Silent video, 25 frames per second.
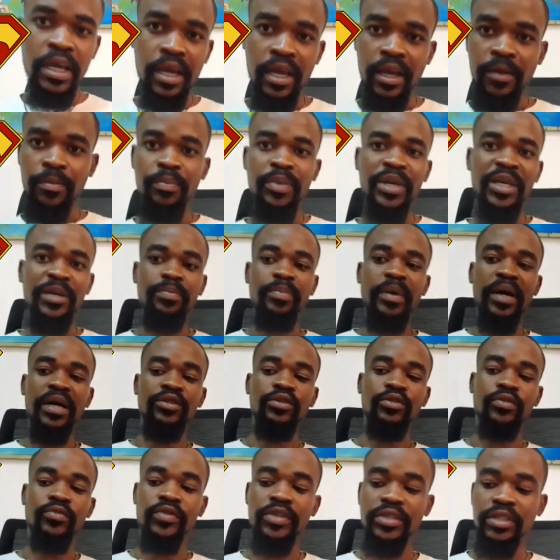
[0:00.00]
a big
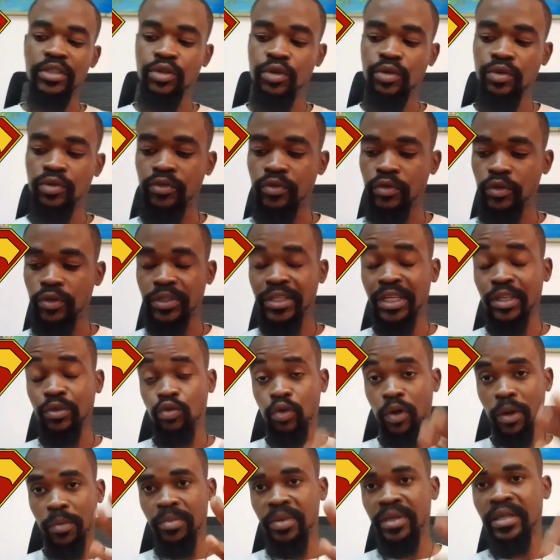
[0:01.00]
part of this universe that
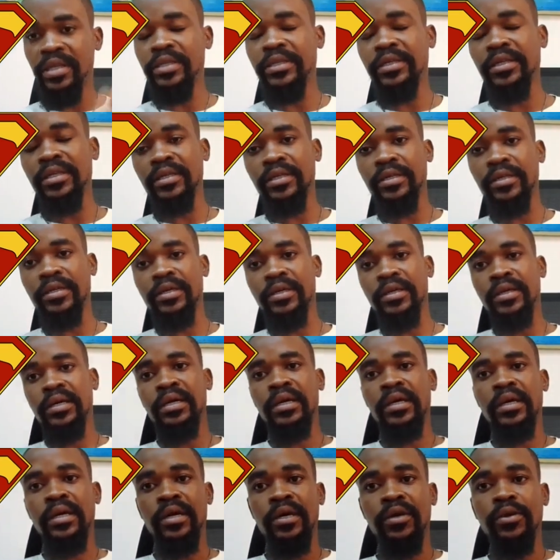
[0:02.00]
you are building.
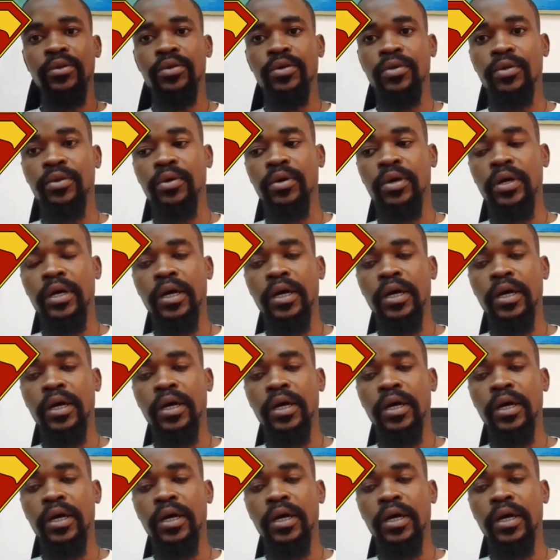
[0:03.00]
You know,